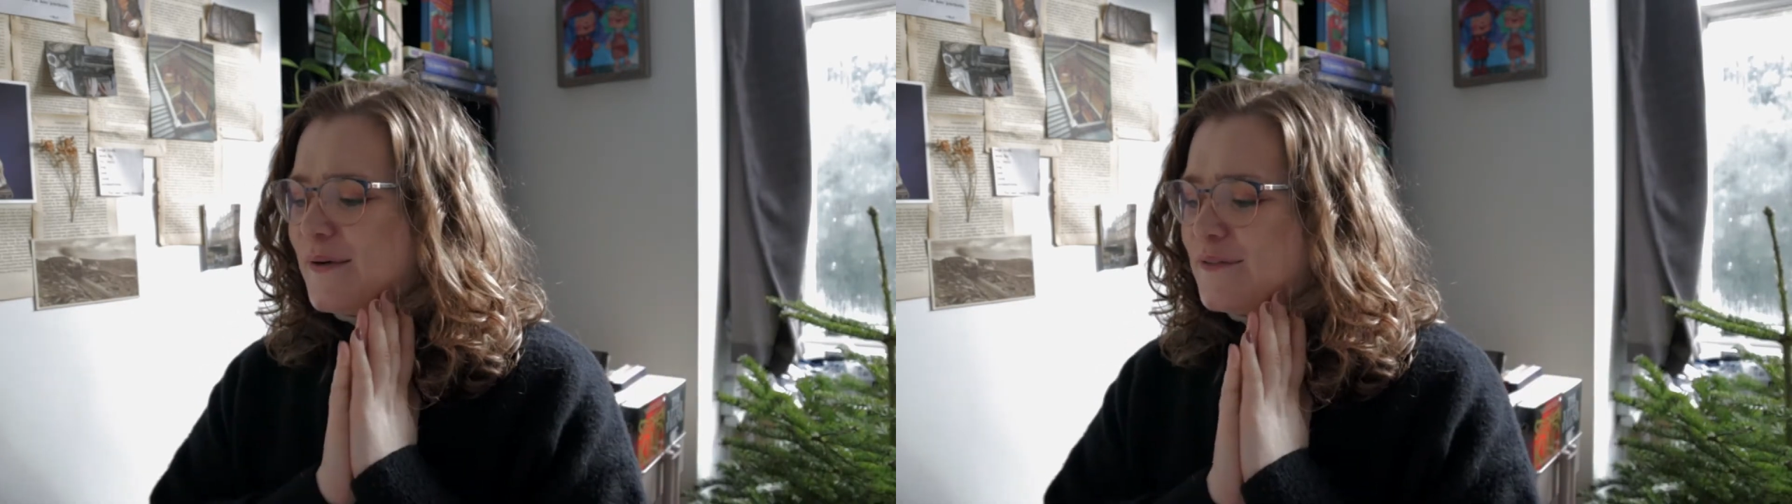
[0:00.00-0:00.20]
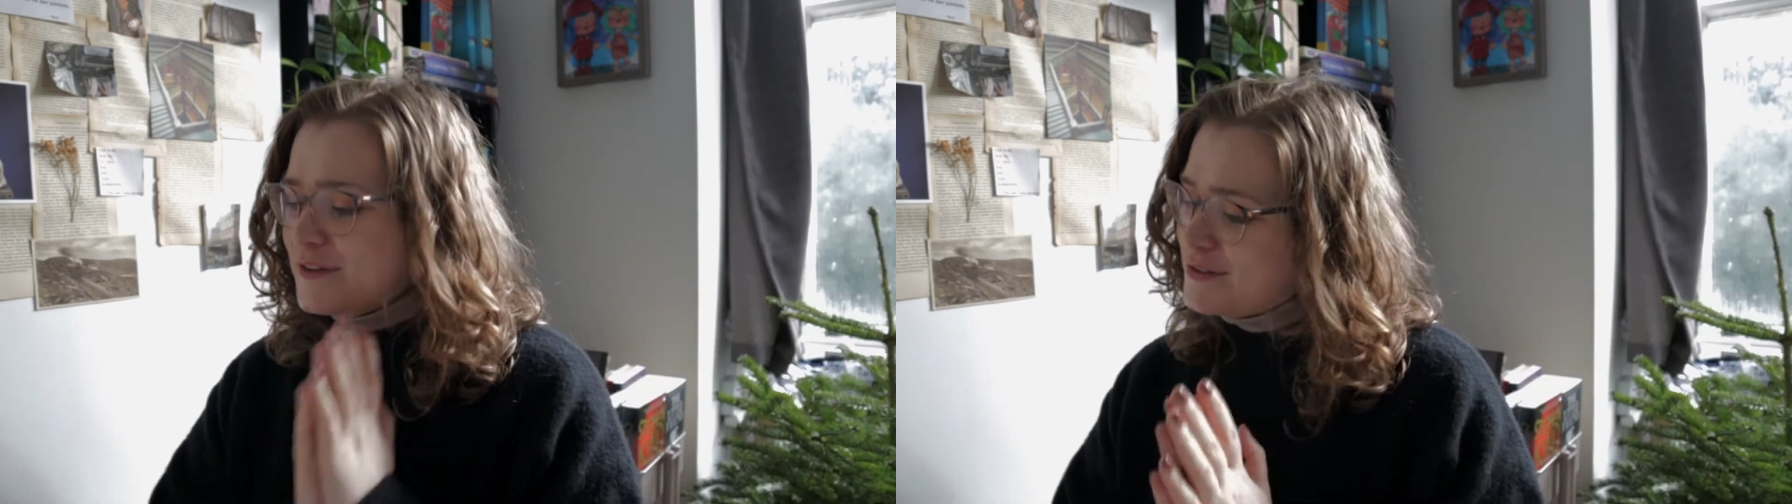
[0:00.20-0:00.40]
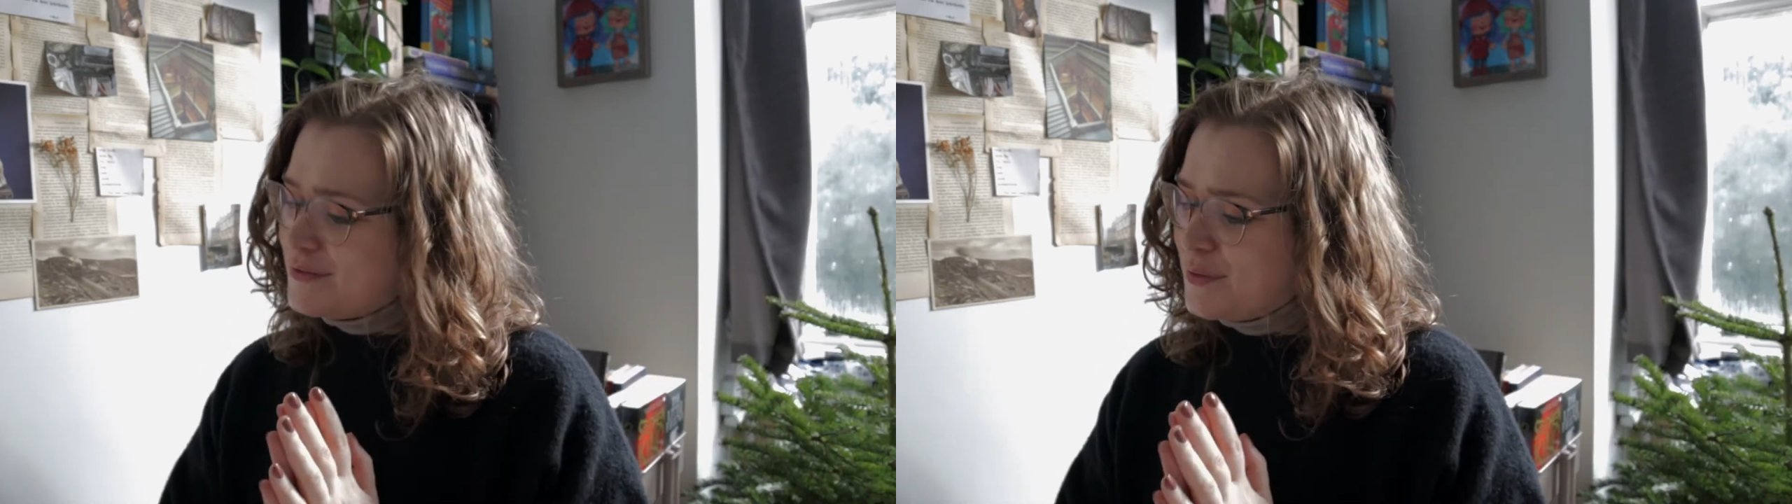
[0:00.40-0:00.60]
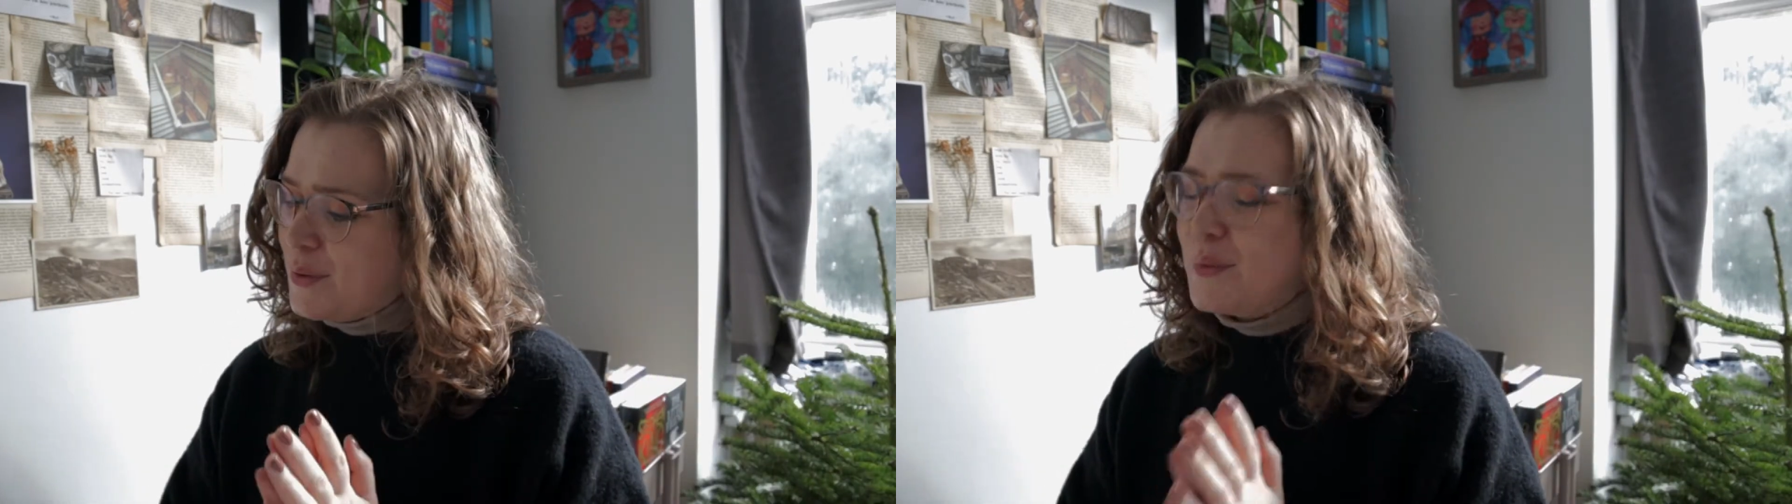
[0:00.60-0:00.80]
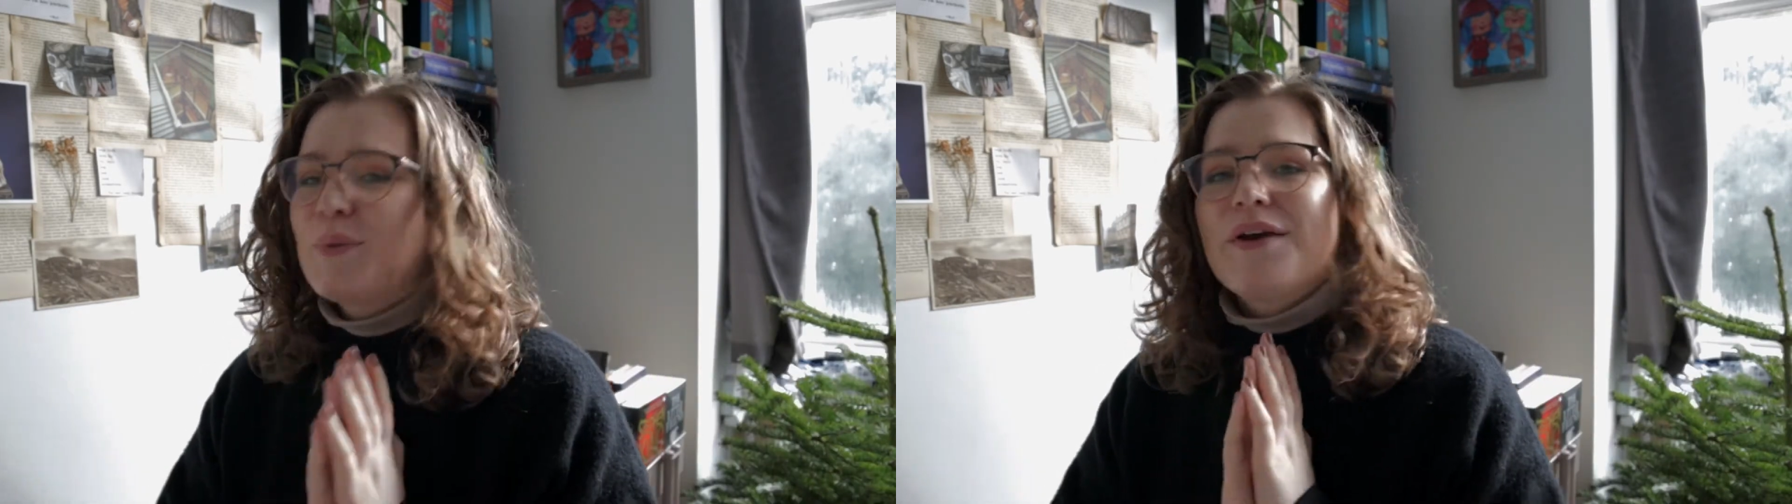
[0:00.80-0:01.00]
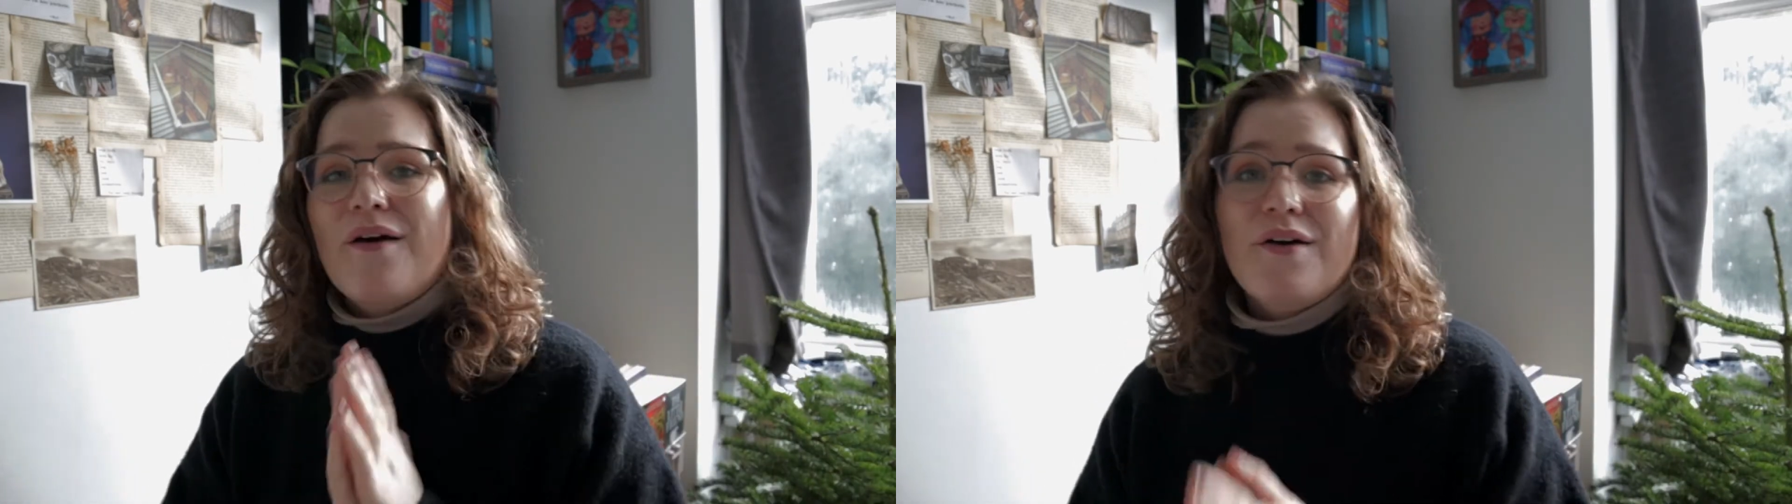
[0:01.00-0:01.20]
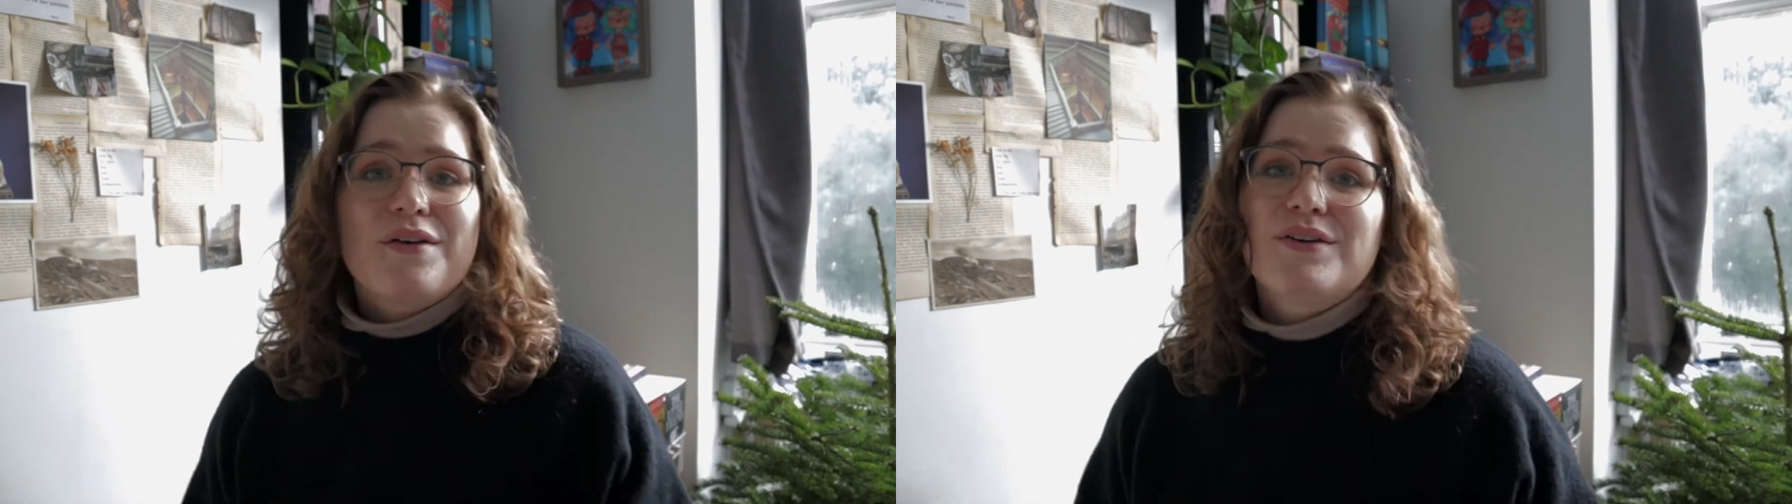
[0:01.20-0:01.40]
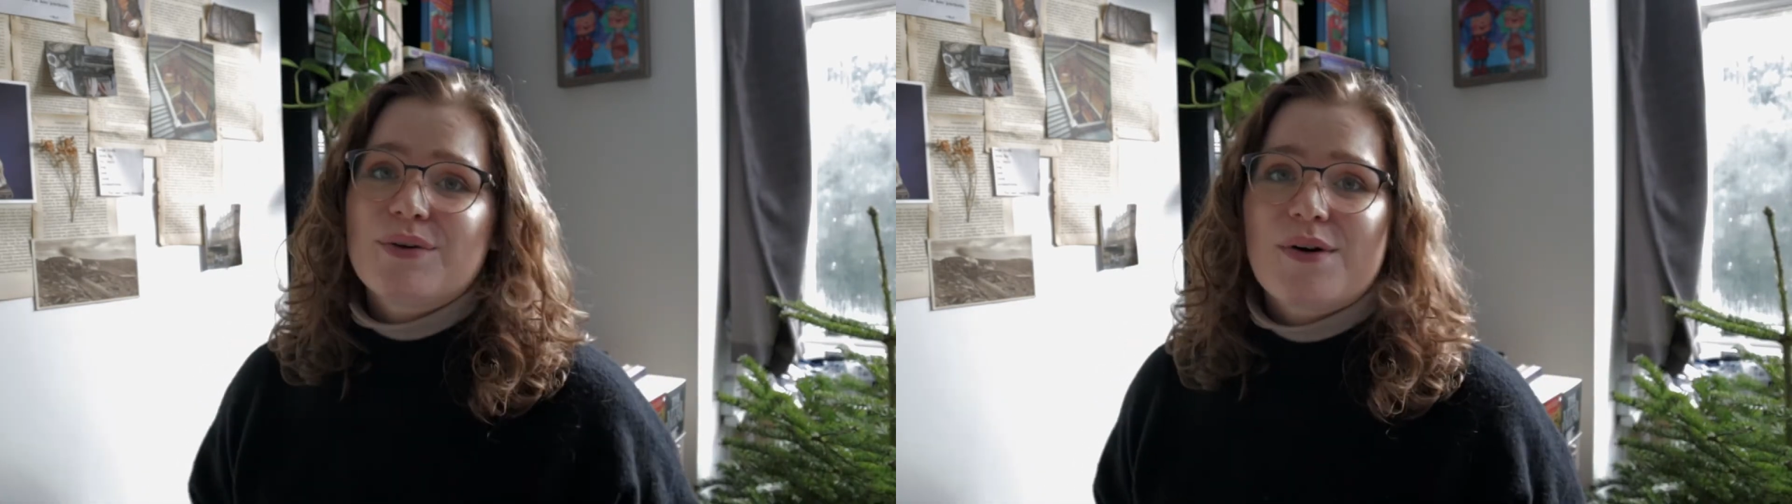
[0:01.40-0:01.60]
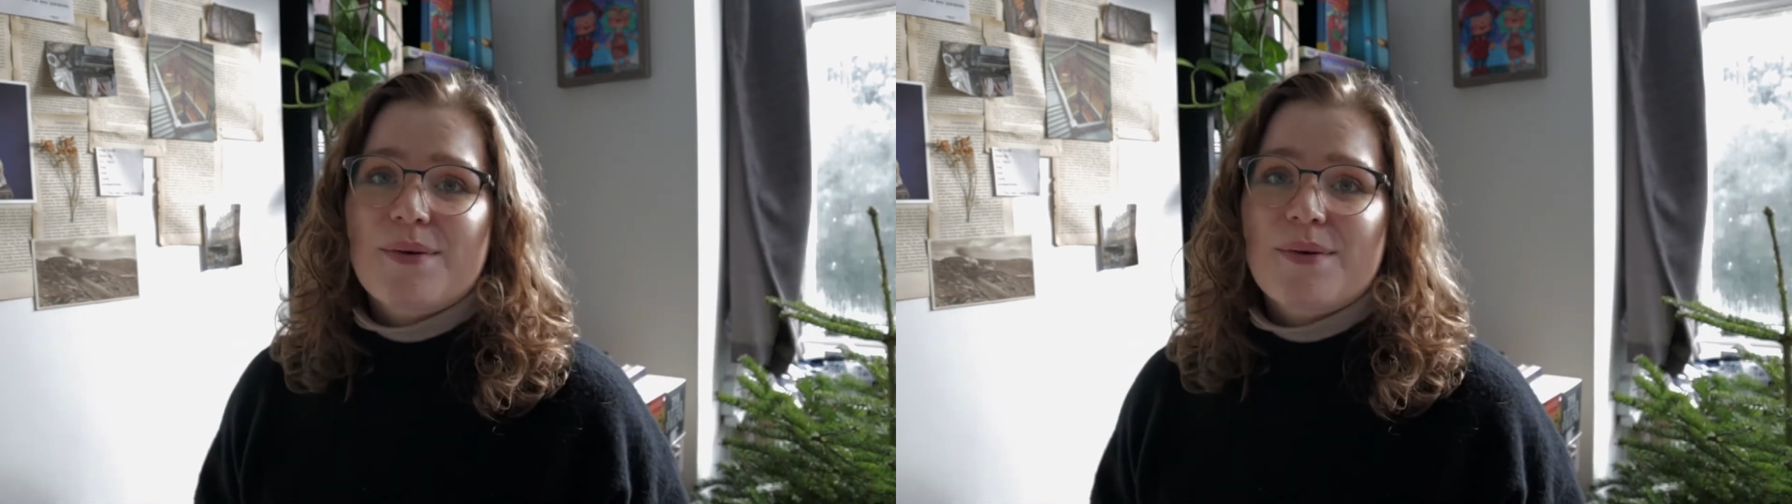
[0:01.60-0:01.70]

first of all, we are going to talk